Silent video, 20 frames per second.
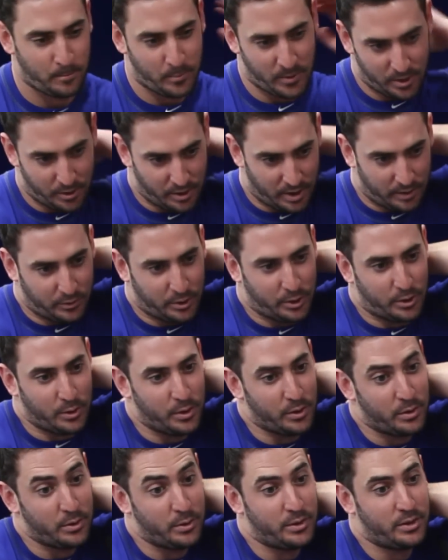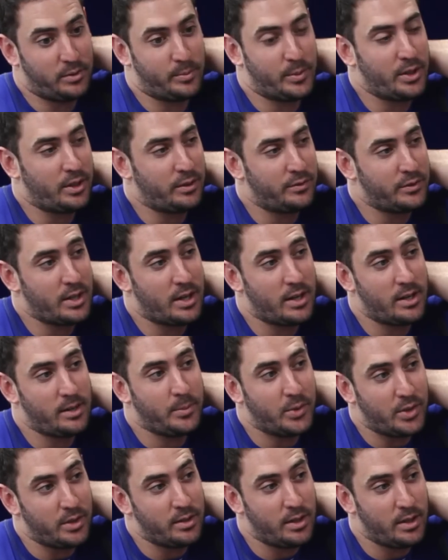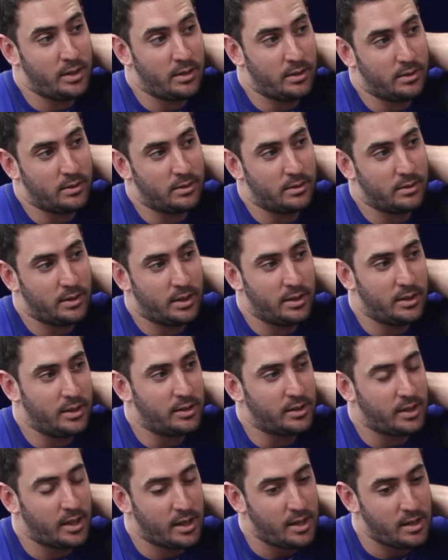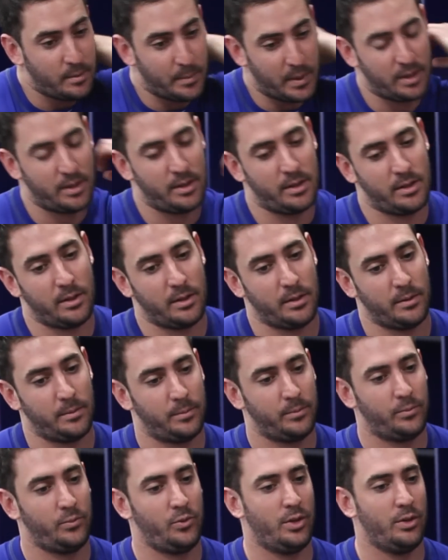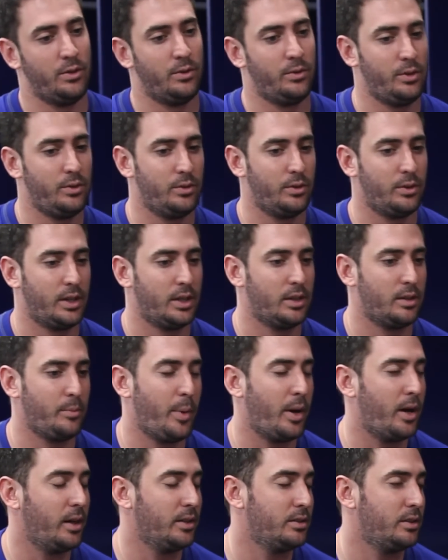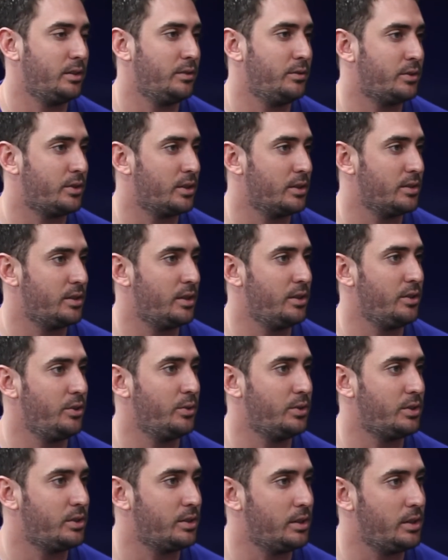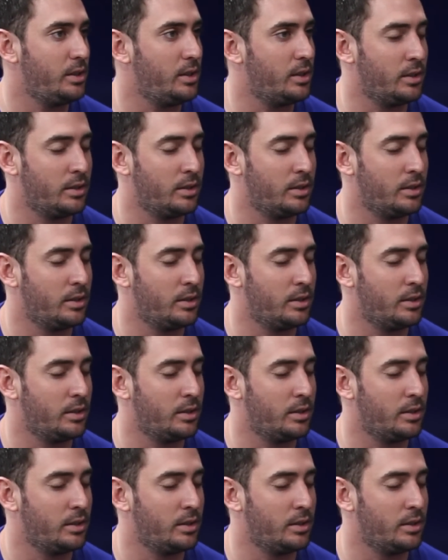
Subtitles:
You know, after going through some tough times in this game, I think, you know, you look at the positives continuously.